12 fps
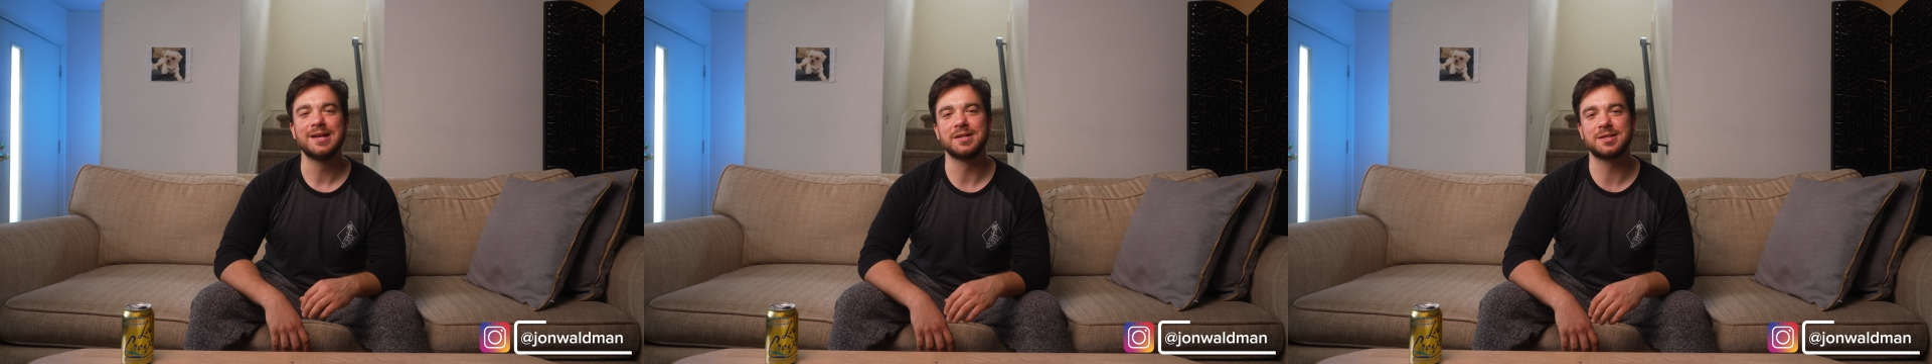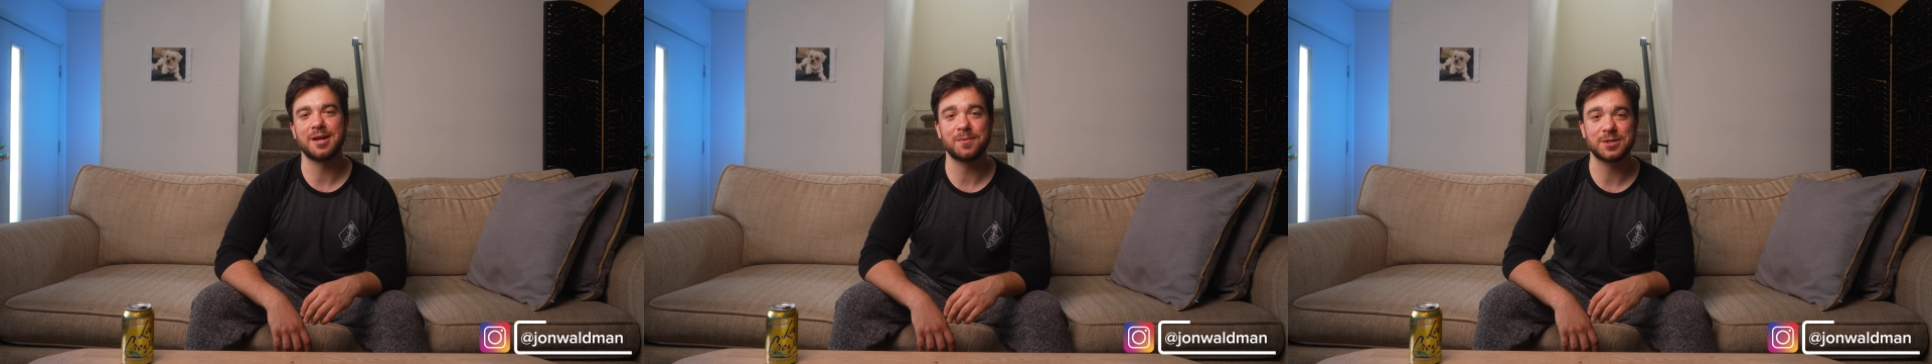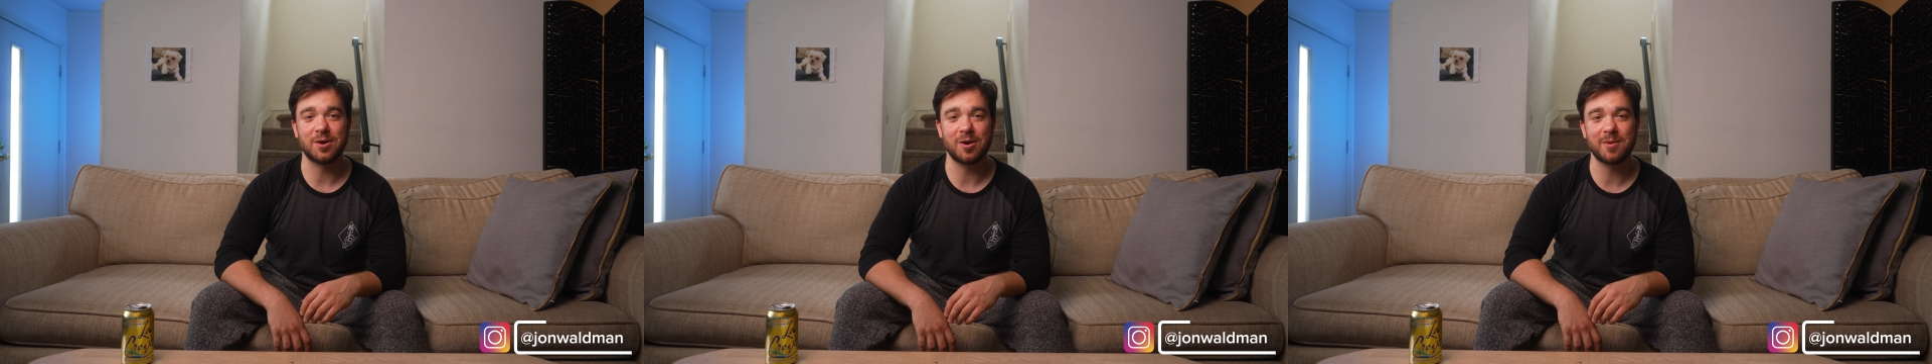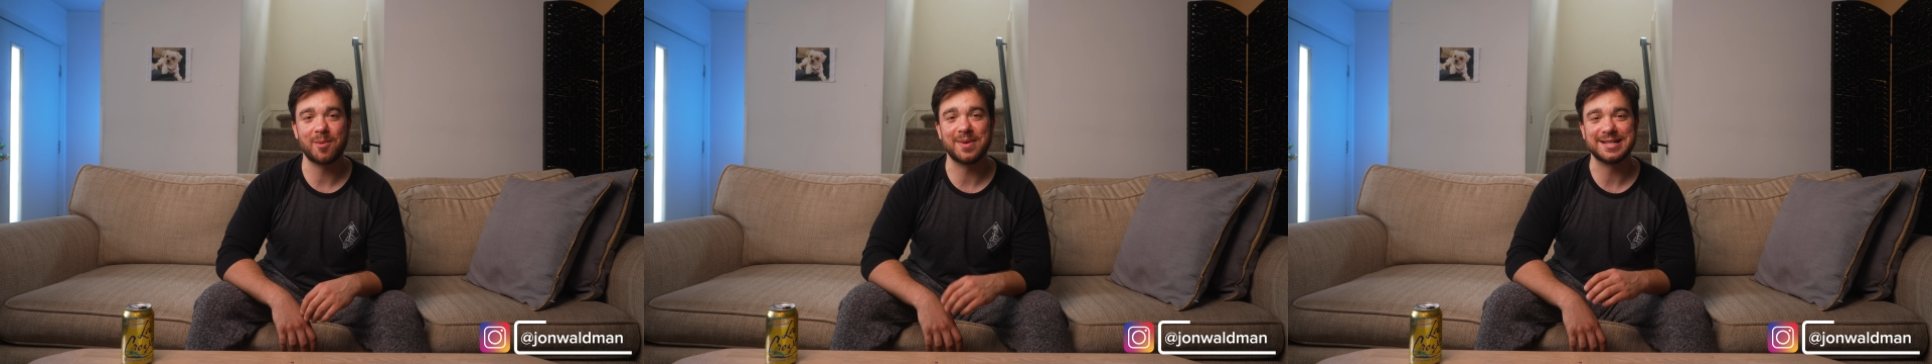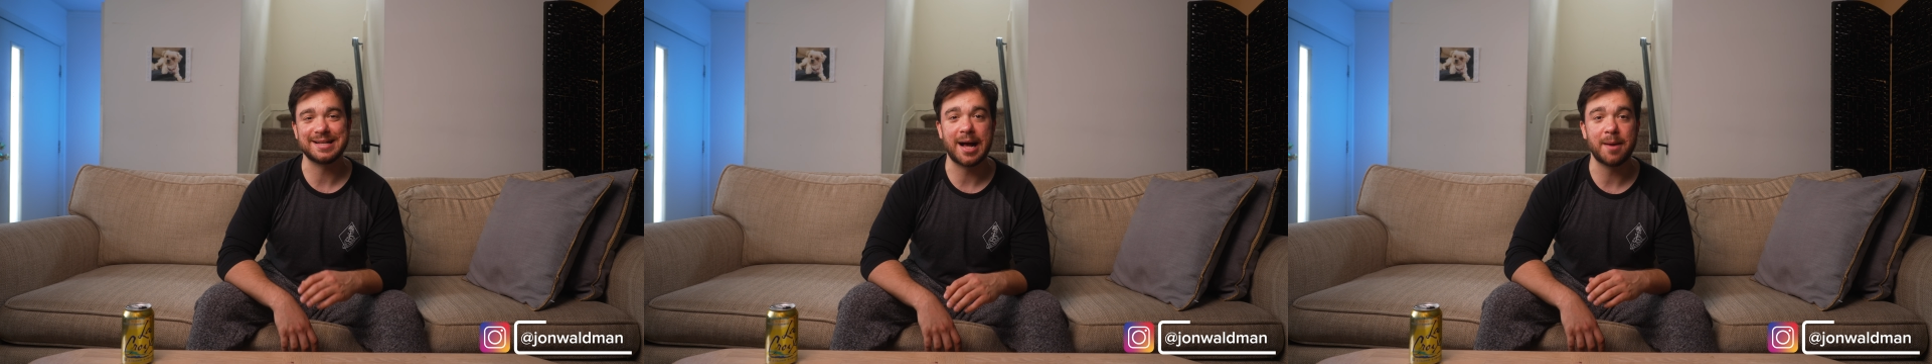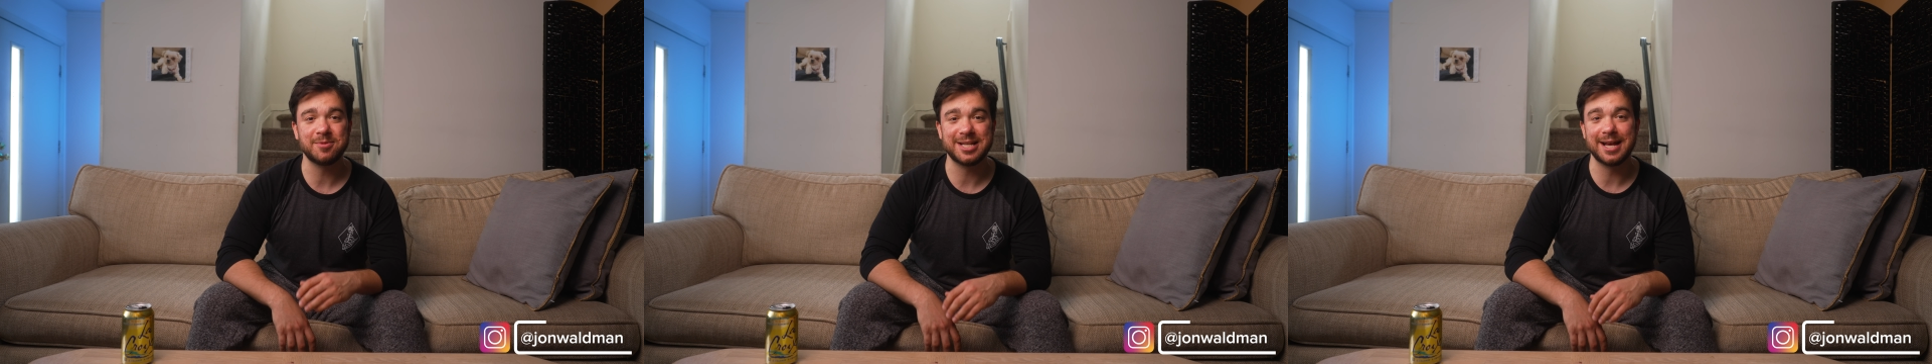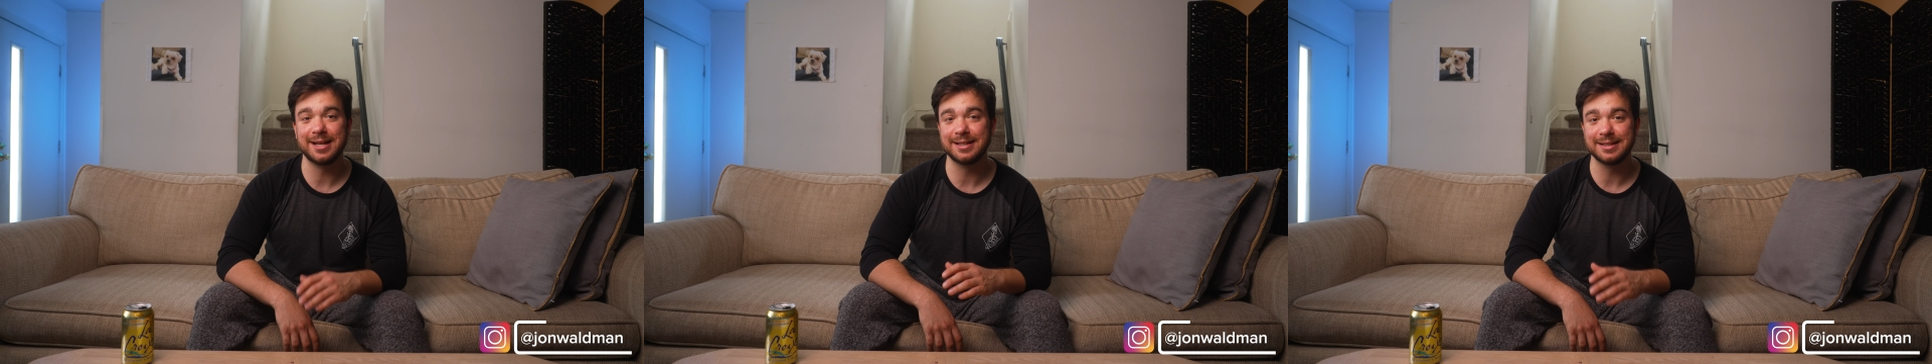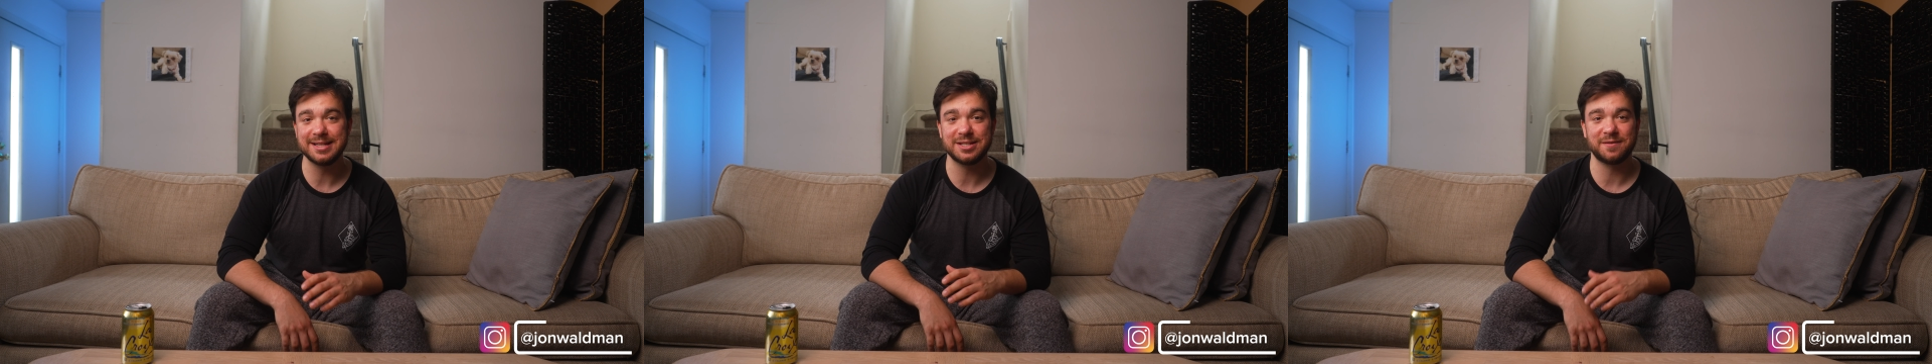and today we're talking about my top 10
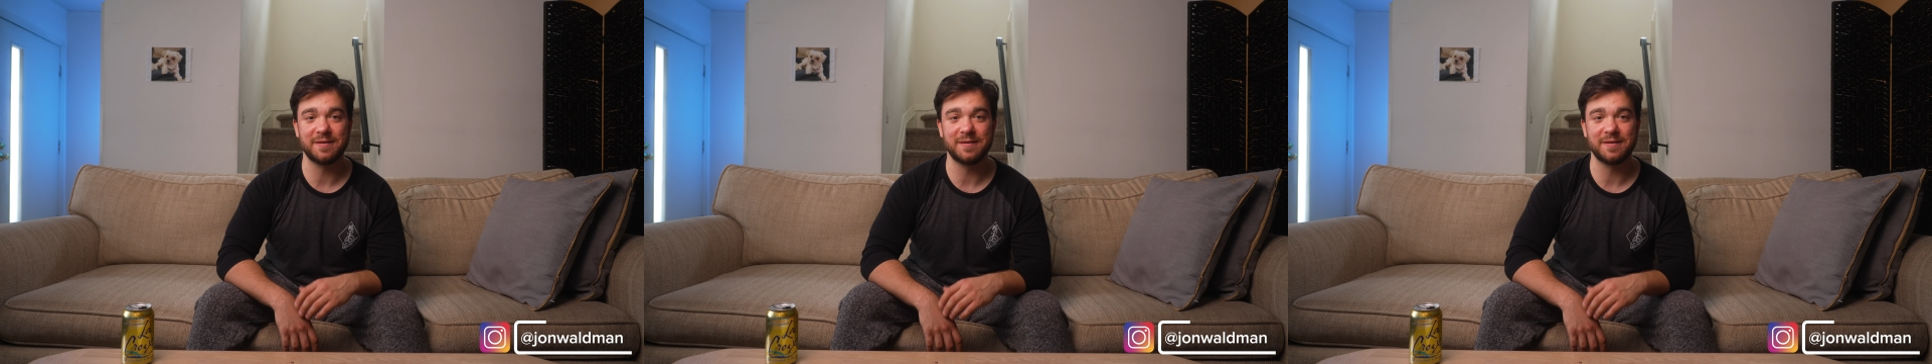least